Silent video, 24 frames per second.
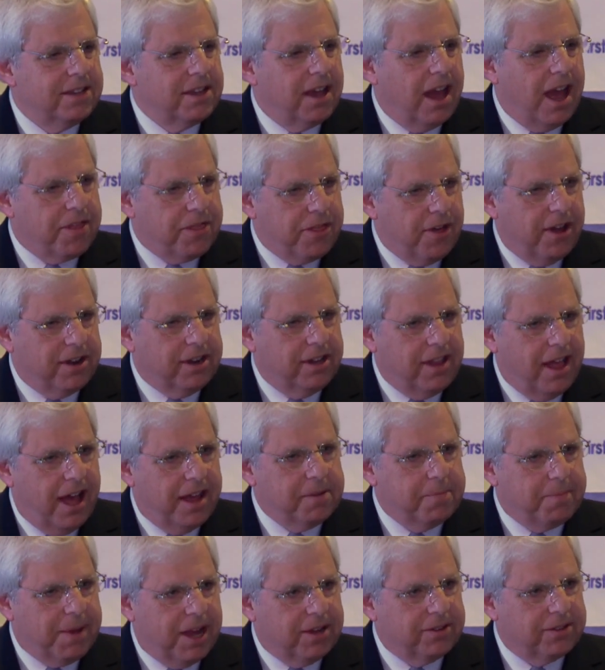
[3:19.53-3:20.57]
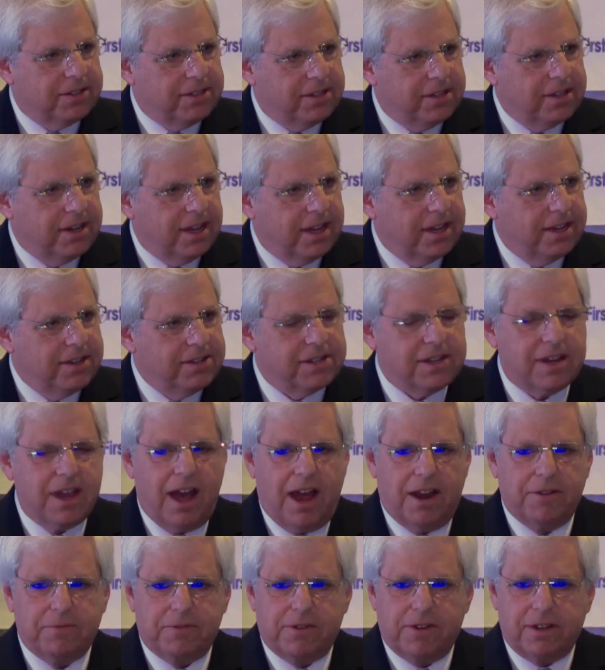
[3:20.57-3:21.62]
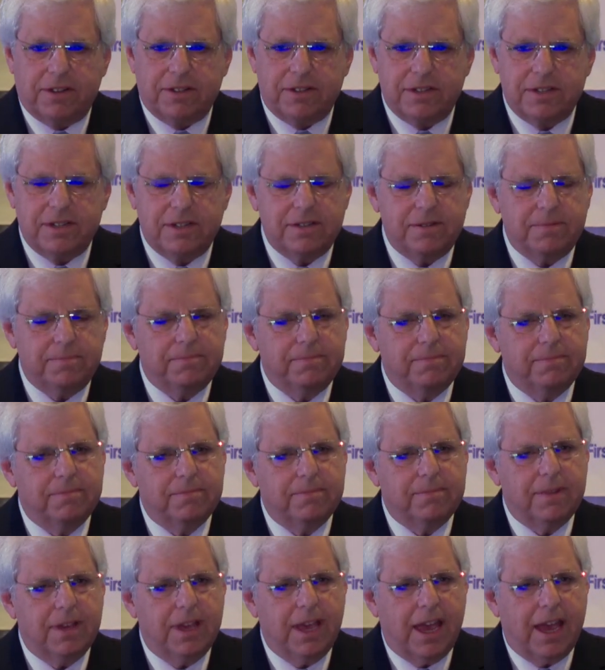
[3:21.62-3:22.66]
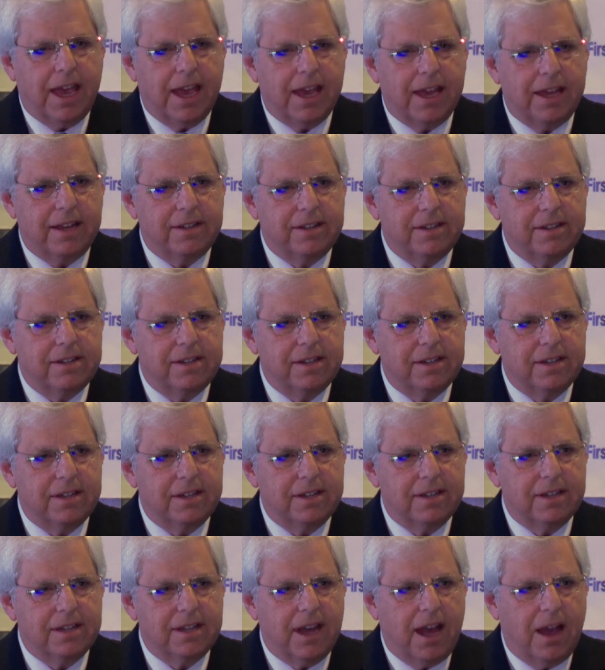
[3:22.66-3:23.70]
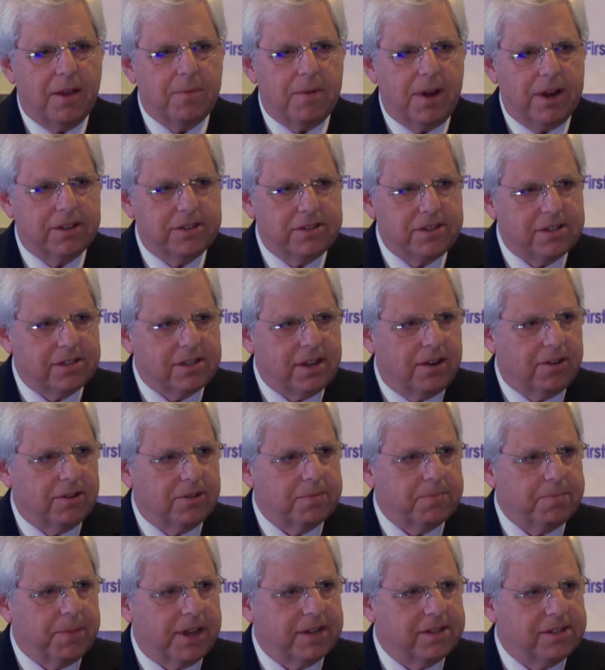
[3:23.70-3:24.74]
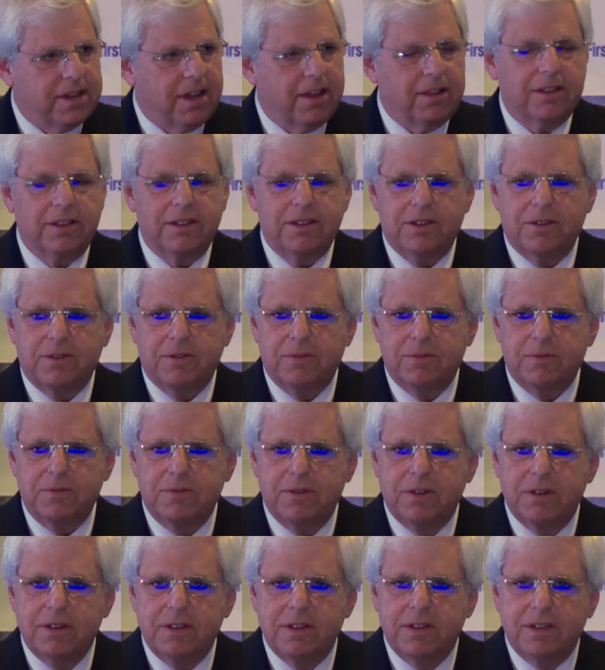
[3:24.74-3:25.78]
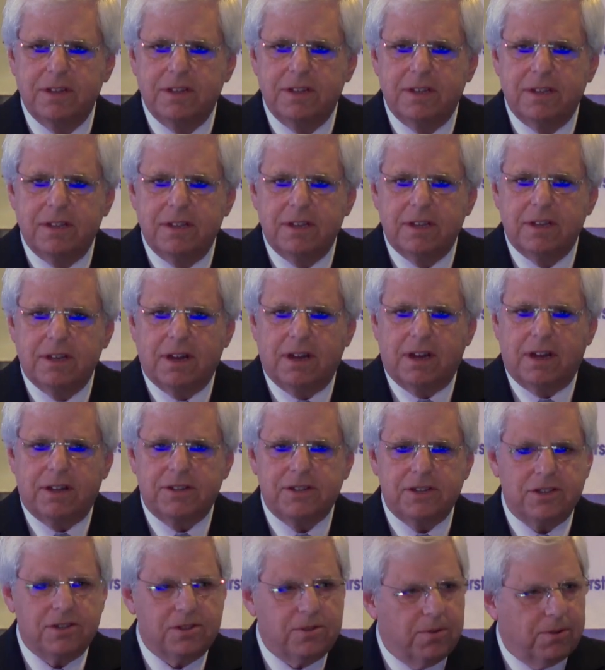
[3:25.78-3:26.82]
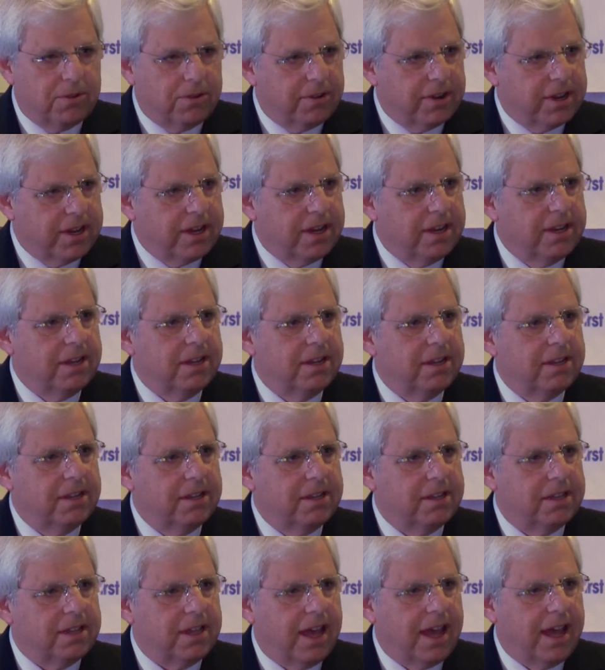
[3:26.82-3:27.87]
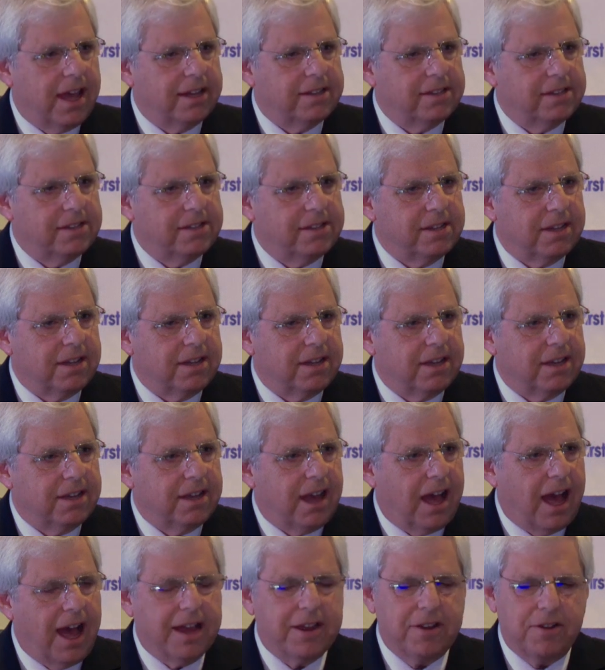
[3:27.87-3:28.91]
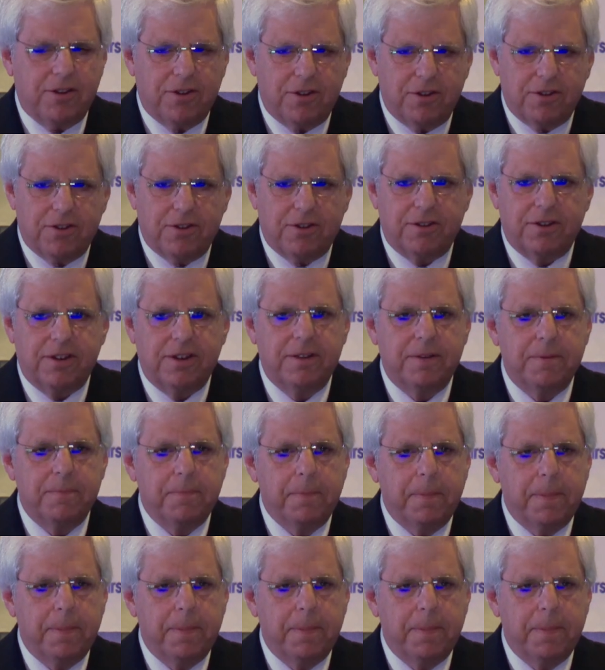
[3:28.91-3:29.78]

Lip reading: I thought a lot about today's conference, and I want to start by telling you a story that I heard